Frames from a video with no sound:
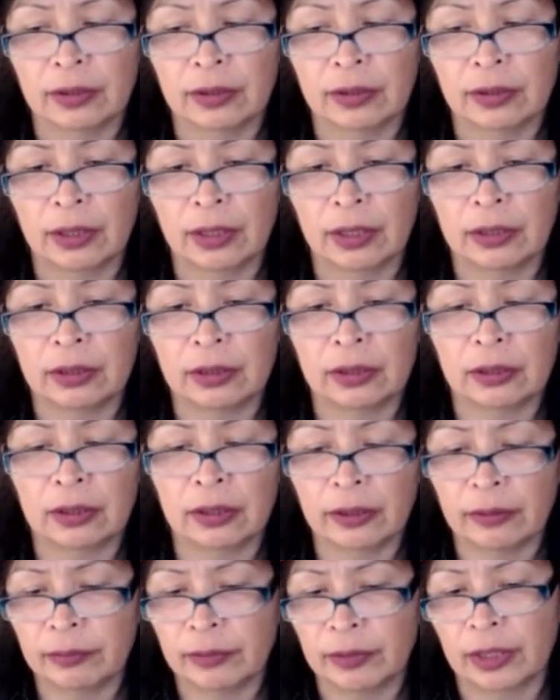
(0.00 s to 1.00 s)
And he
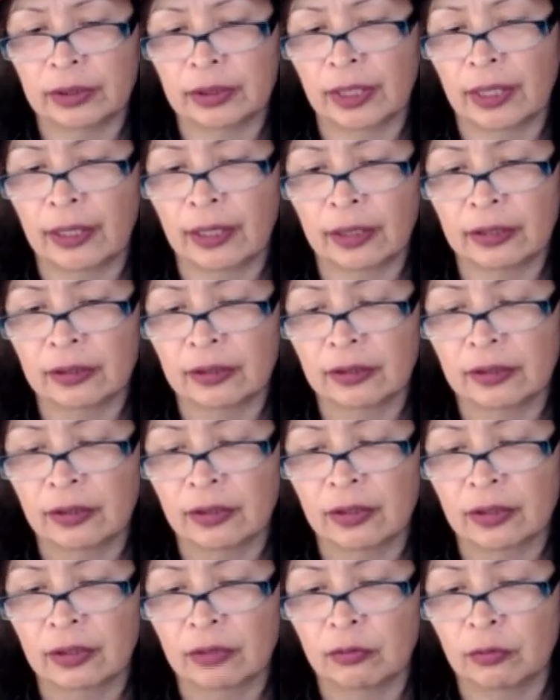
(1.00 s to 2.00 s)
claimed that
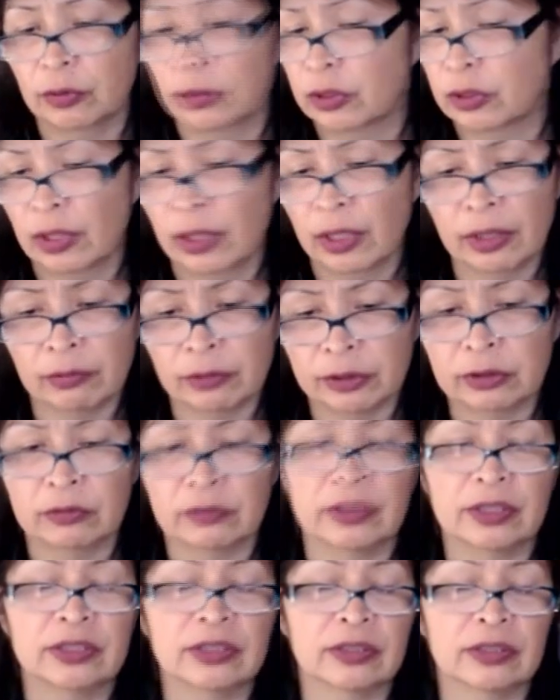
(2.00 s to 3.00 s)
was not
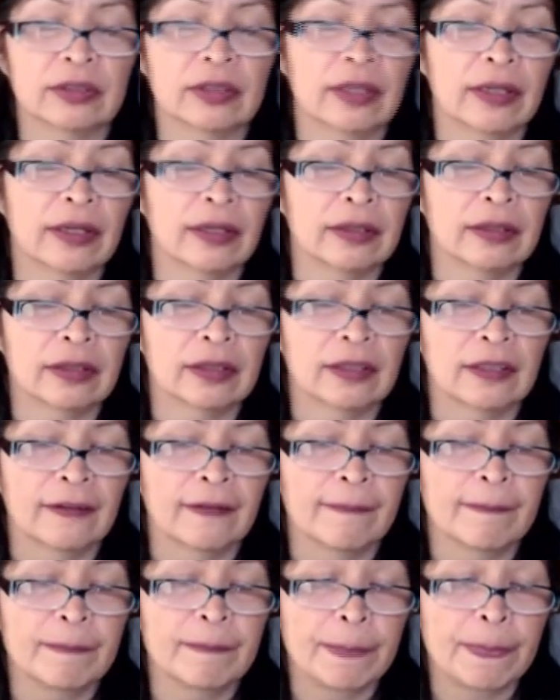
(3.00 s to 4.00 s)
reservation land.
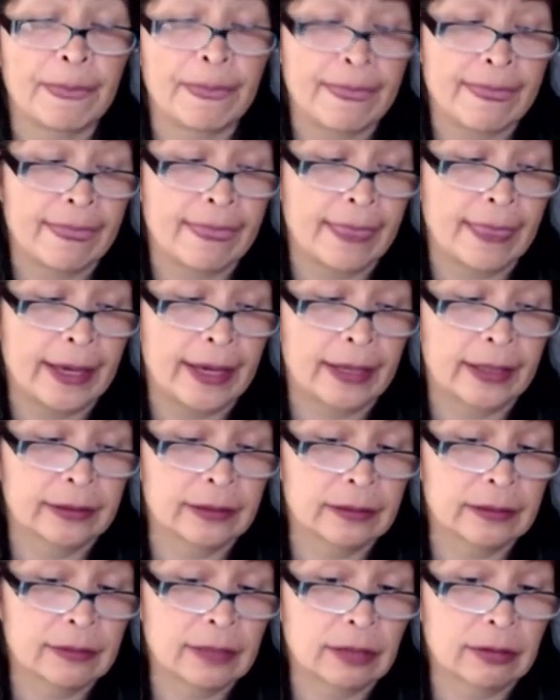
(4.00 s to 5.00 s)

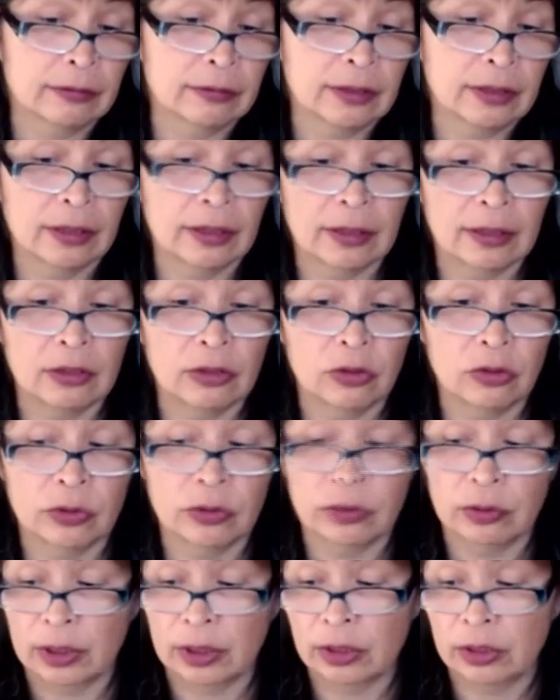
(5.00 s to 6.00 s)
And now today,
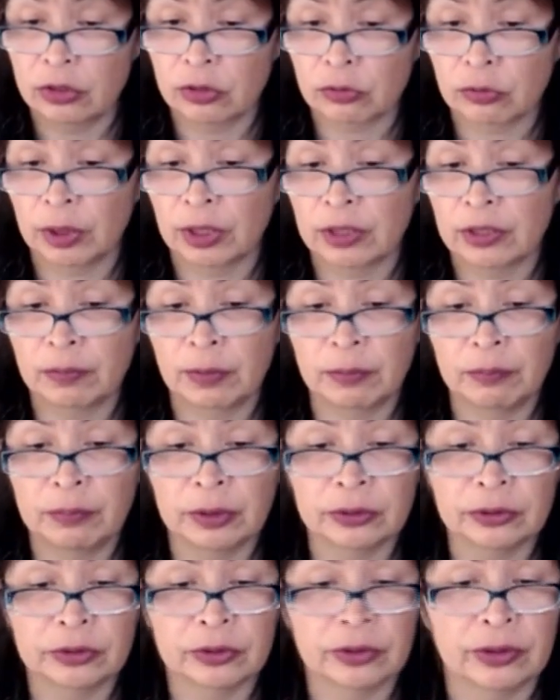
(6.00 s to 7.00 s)
industry has been
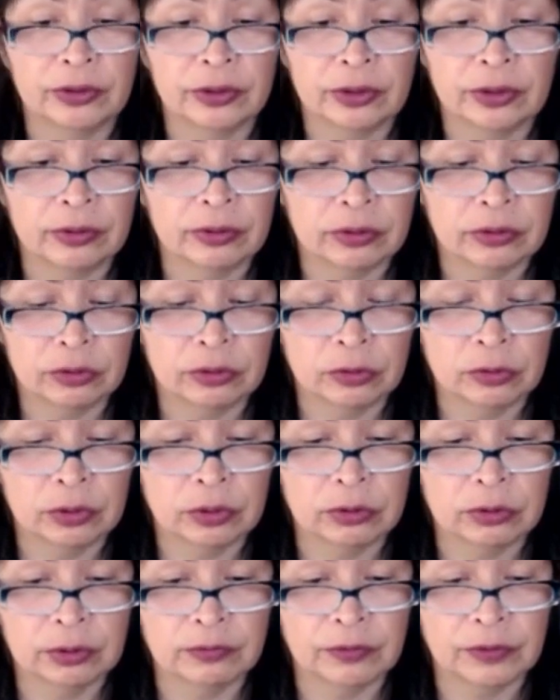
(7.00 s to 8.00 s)
built on there. There's 2
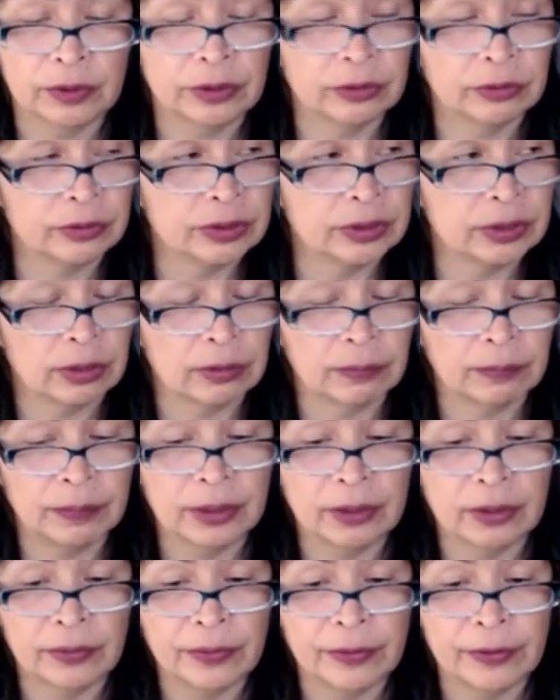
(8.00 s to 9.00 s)
oil refineries that have
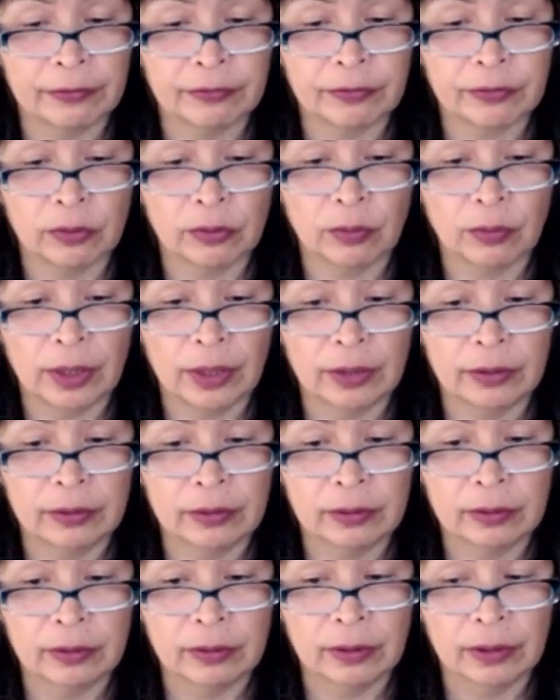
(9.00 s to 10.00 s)
been on there for a
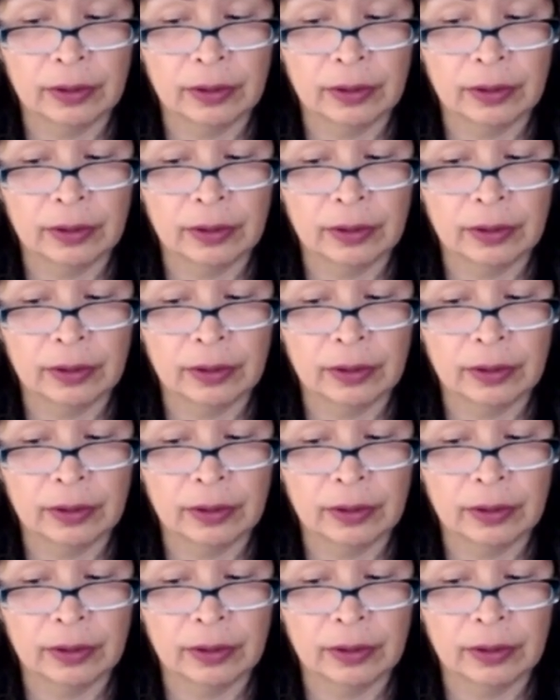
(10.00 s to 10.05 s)
while.